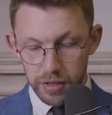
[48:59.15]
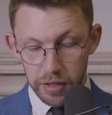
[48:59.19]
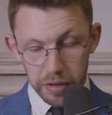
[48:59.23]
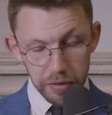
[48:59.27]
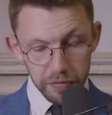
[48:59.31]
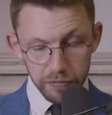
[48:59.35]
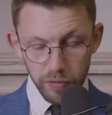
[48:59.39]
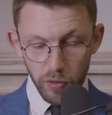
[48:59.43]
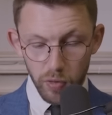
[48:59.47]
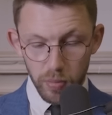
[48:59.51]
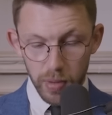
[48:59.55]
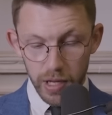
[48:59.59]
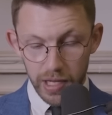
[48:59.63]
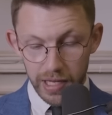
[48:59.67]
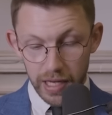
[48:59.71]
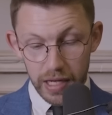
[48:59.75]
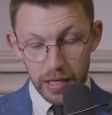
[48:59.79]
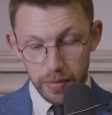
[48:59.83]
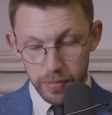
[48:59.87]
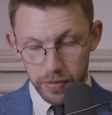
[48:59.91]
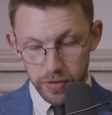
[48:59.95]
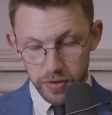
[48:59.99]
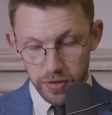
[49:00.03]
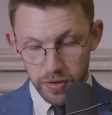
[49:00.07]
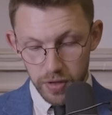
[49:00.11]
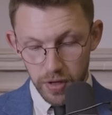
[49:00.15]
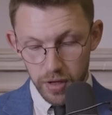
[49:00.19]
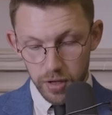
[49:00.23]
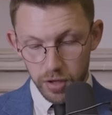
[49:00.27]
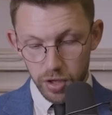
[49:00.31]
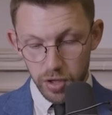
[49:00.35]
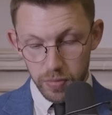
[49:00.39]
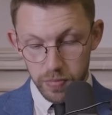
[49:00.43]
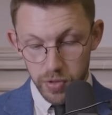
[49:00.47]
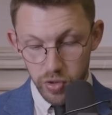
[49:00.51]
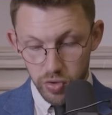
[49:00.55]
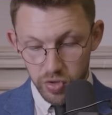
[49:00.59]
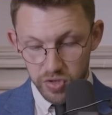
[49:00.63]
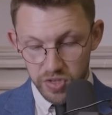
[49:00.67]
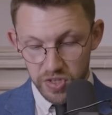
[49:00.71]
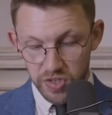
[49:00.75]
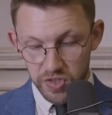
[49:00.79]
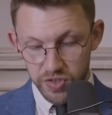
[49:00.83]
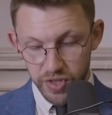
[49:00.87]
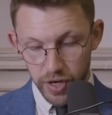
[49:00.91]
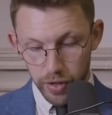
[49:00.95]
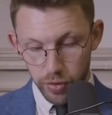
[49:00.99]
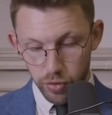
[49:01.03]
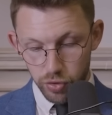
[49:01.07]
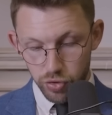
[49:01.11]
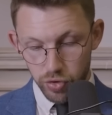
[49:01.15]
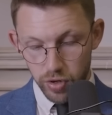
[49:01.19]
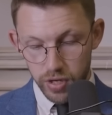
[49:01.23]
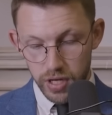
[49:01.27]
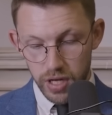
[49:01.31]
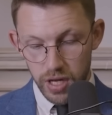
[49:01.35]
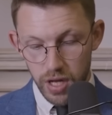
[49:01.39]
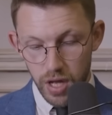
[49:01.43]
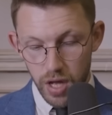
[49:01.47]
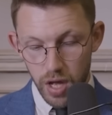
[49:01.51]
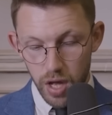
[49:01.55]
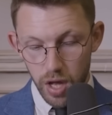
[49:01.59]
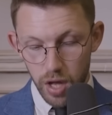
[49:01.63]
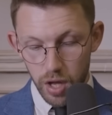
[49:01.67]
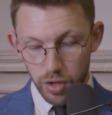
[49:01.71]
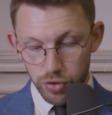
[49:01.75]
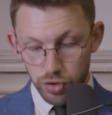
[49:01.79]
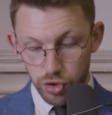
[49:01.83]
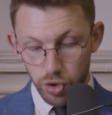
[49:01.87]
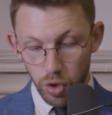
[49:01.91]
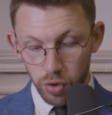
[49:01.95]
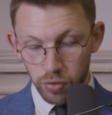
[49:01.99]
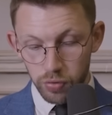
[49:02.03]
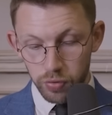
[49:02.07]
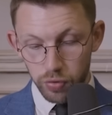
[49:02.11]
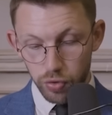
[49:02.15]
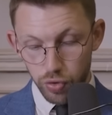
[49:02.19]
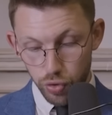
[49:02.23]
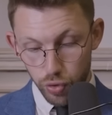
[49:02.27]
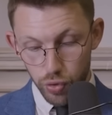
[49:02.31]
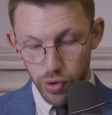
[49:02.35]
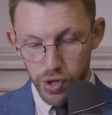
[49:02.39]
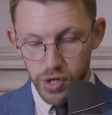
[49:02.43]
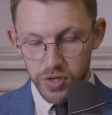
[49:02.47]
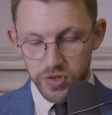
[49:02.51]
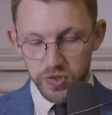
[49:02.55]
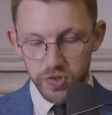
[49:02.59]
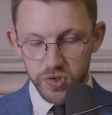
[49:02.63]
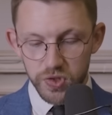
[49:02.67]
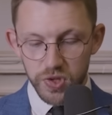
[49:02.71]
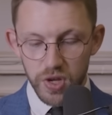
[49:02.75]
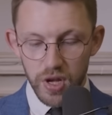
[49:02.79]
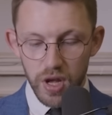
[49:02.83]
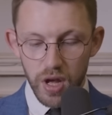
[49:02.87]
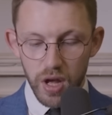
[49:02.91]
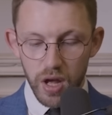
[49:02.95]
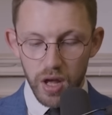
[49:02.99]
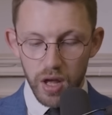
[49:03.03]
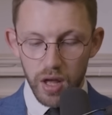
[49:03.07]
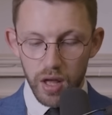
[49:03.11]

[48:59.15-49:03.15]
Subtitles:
the former Labour Community Secretary, John Cruddas.